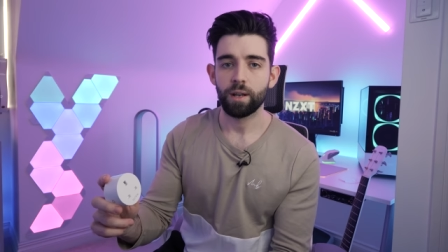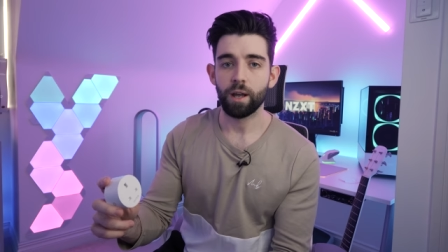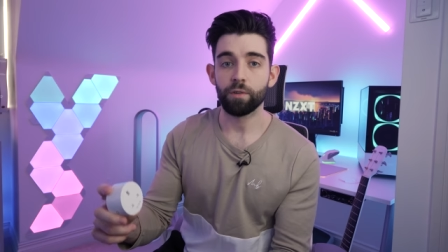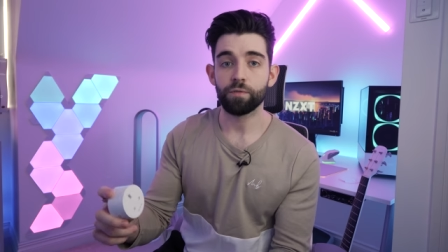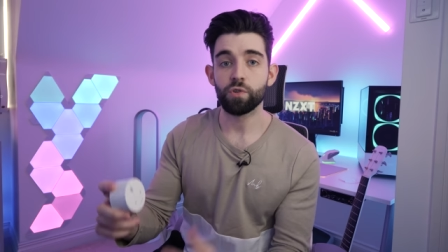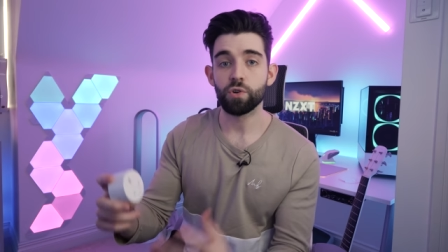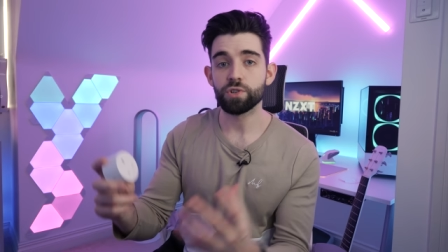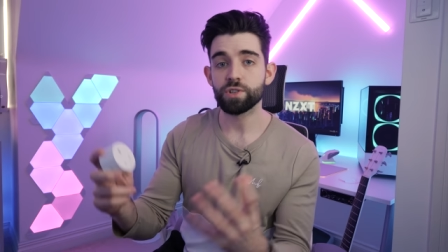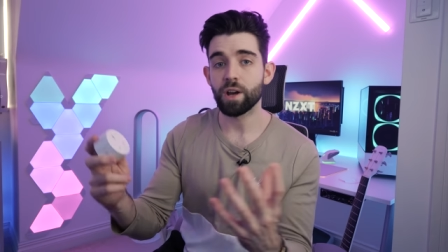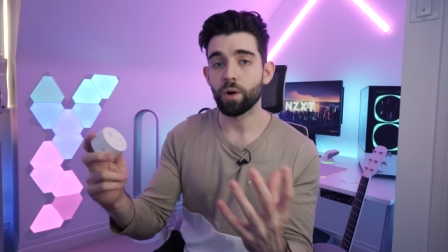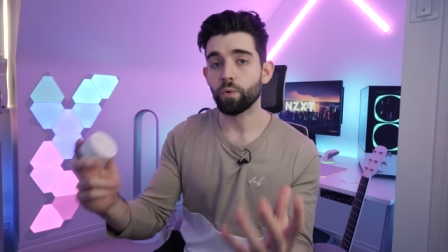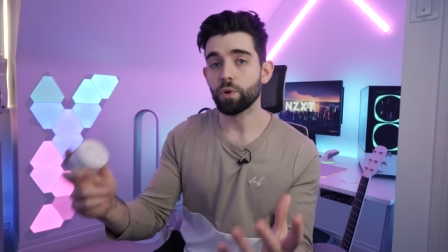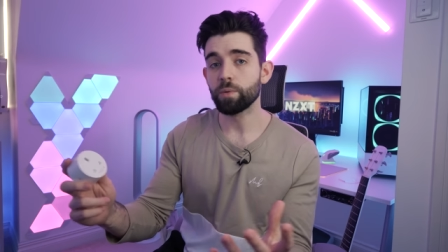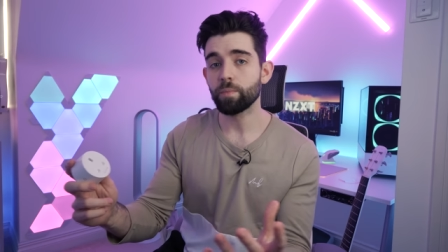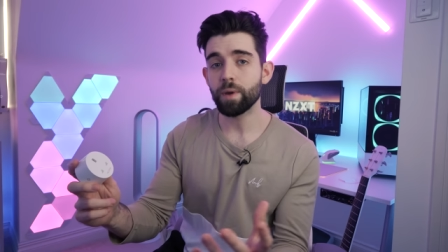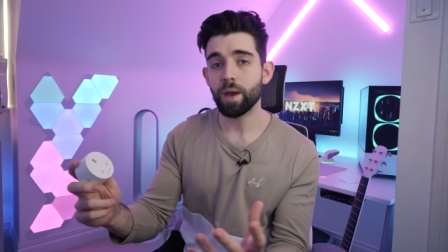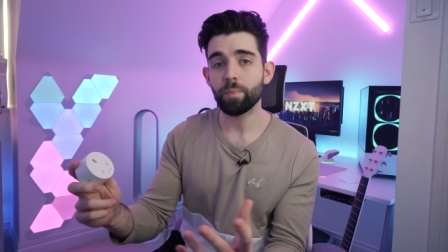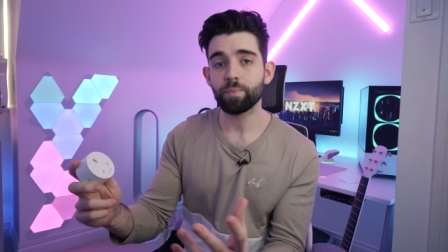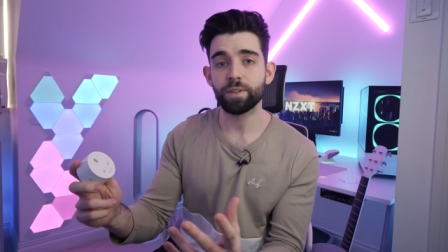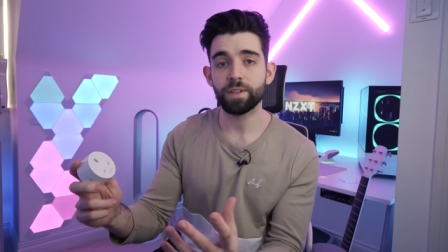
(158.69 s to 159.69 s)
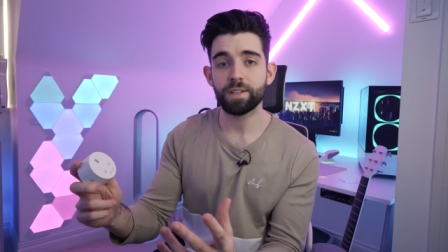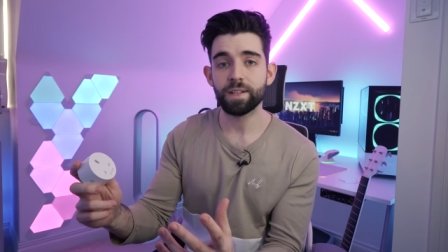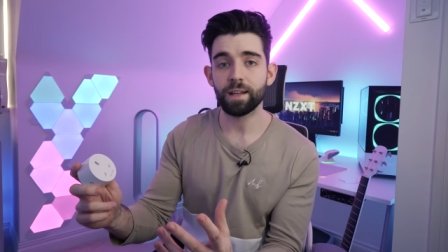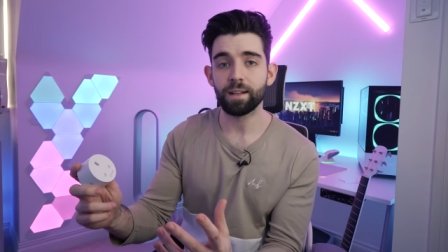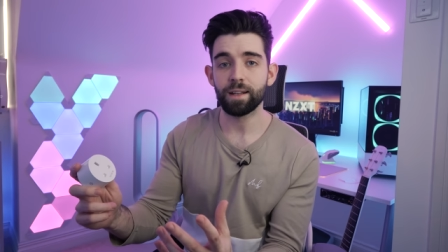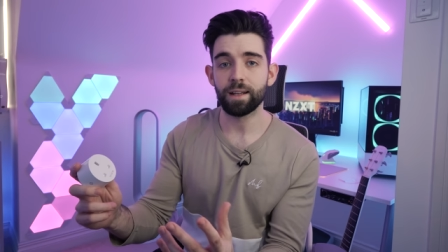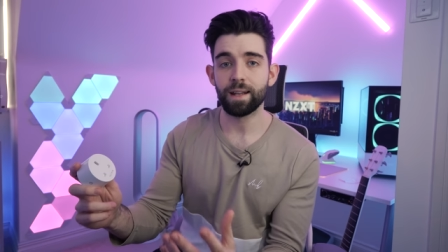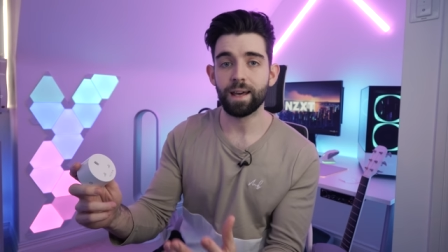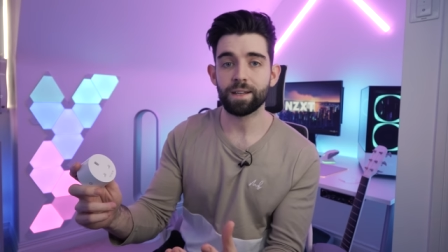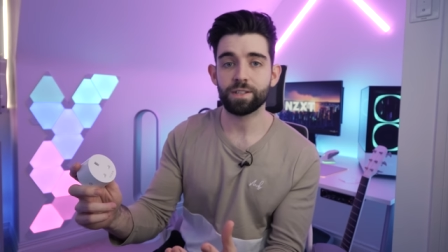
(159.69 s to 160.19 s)
Now, of course, I wouldn't be able to
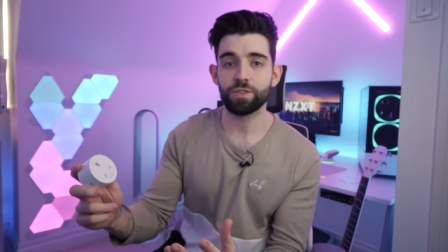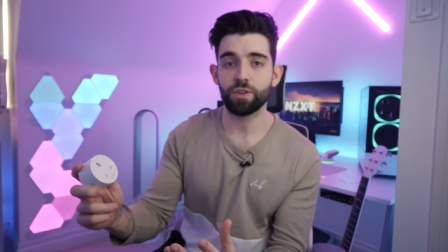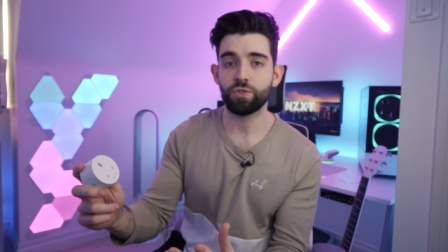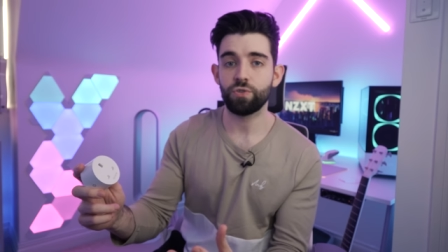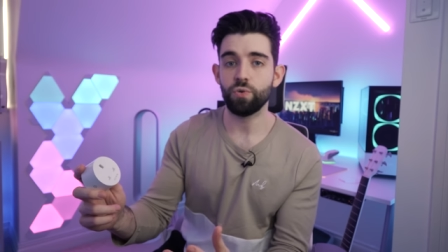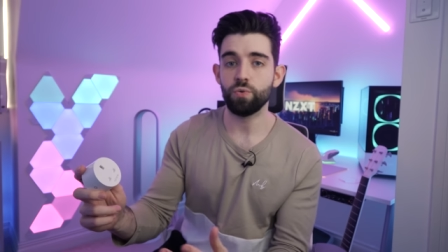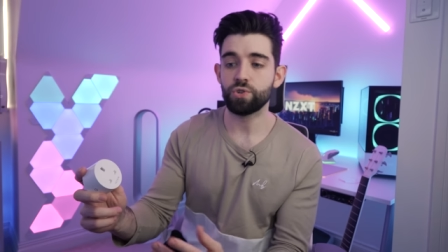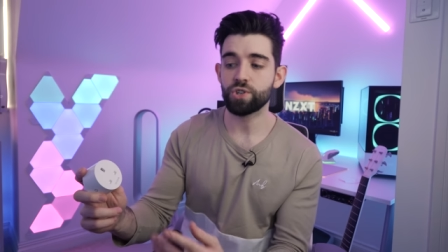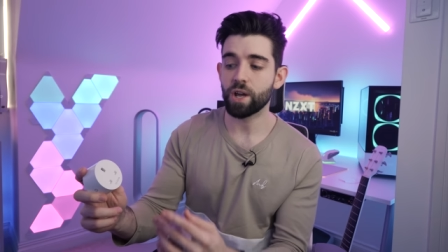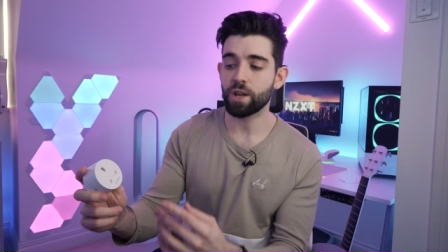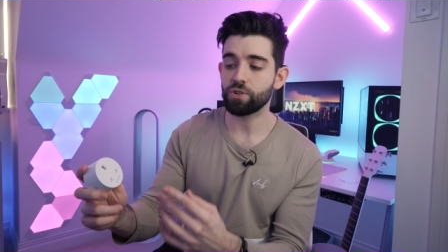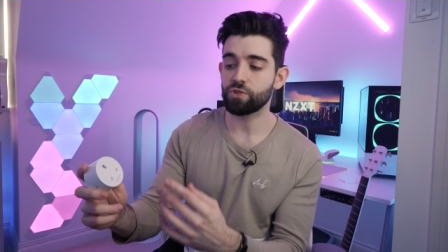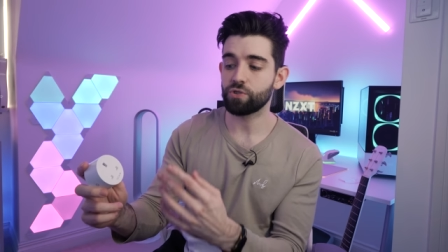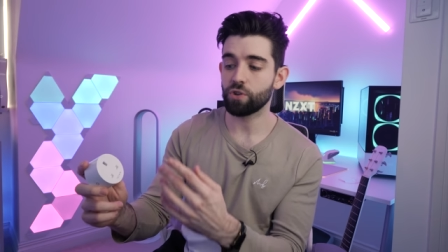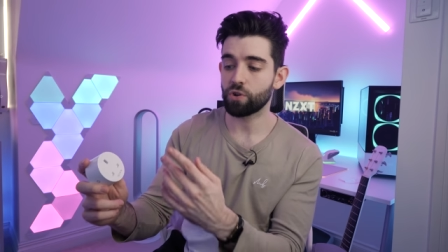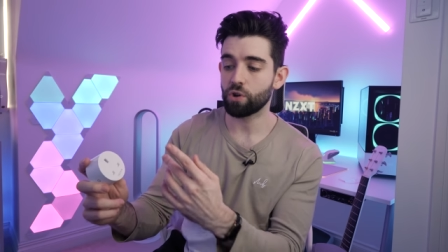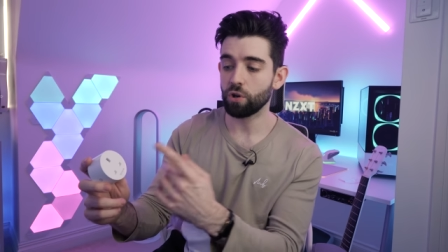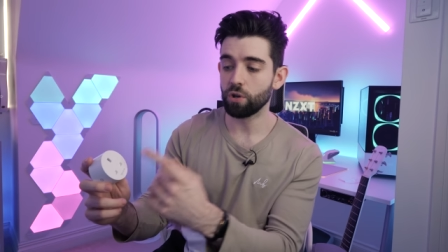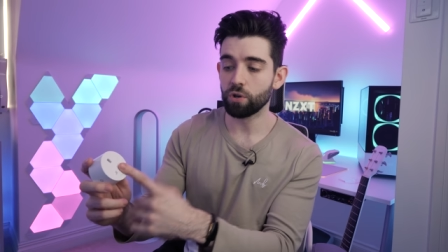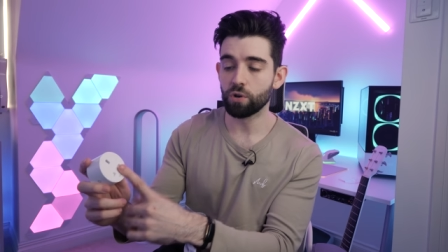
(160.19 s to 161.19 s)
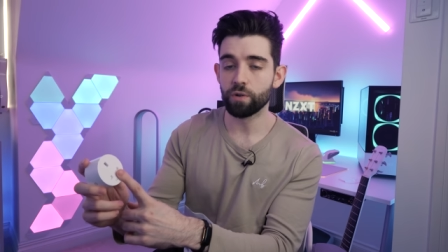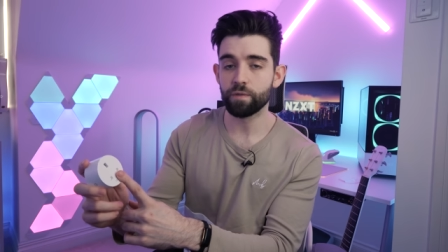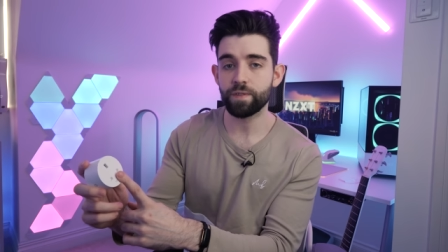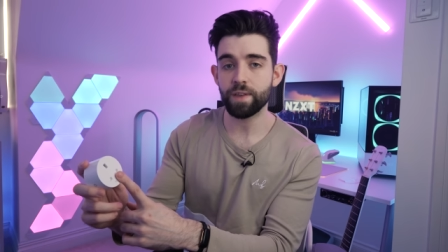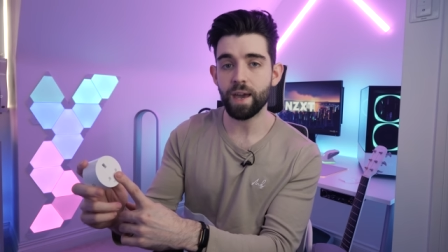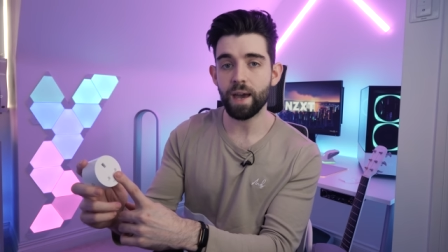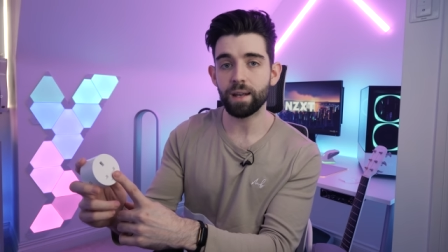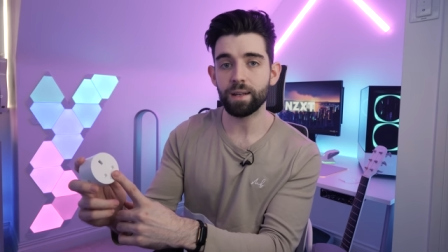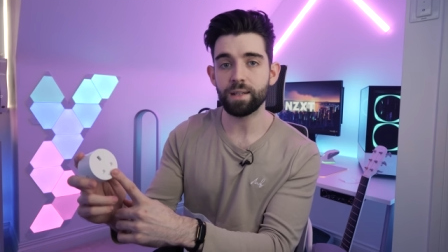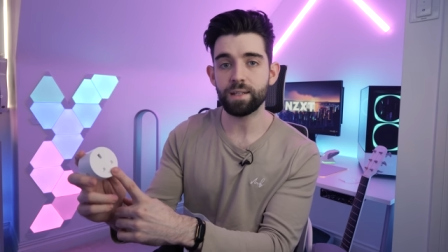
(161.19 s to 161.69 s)
tell Alexa to change the color of
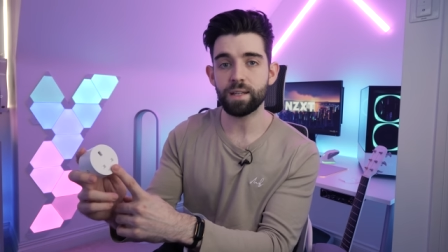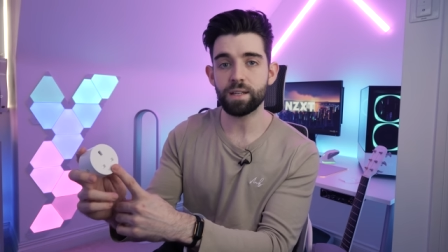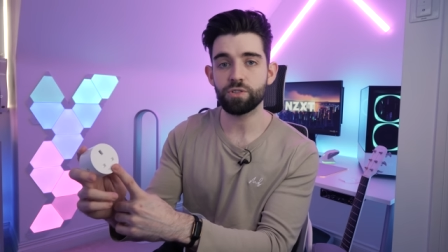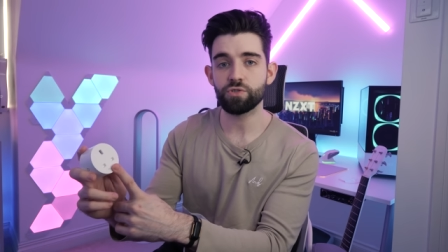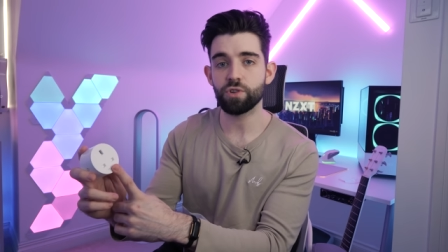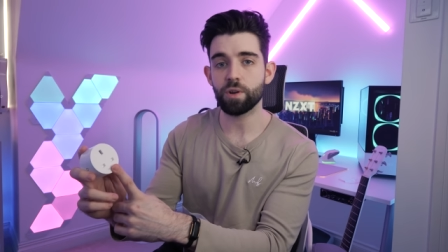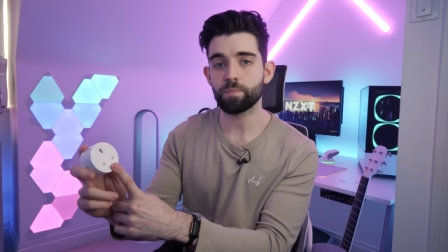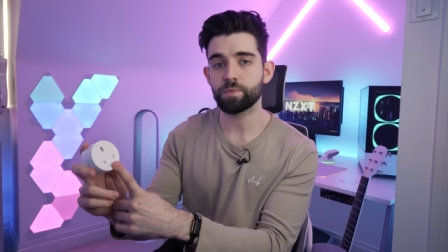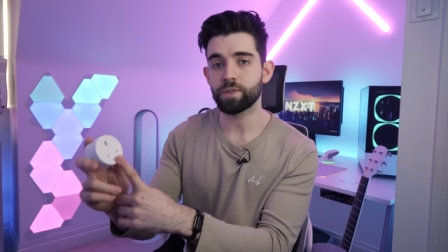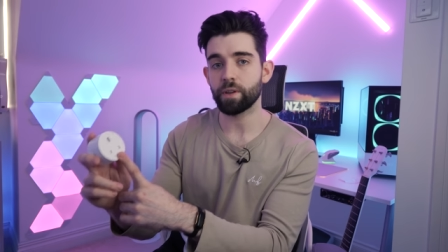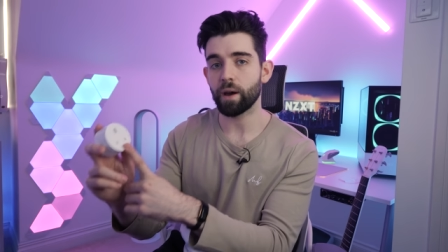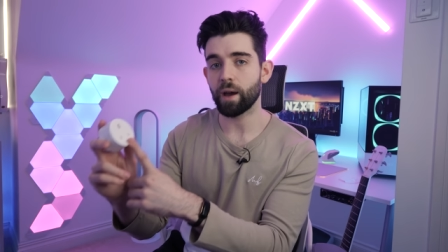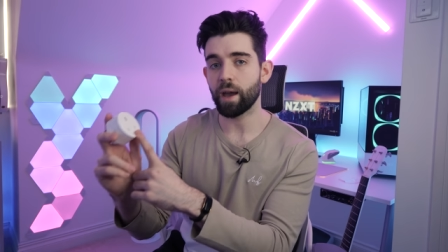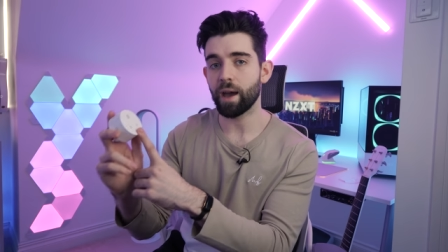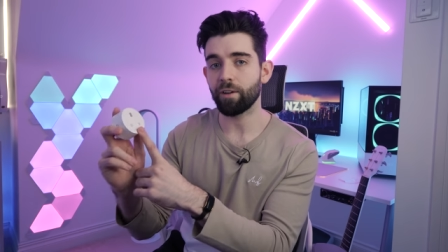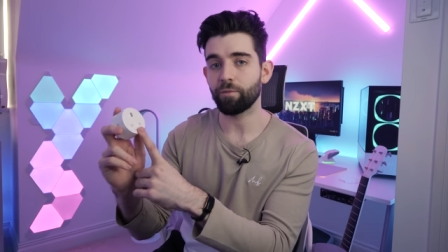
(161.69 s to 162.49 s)
the LED strips that I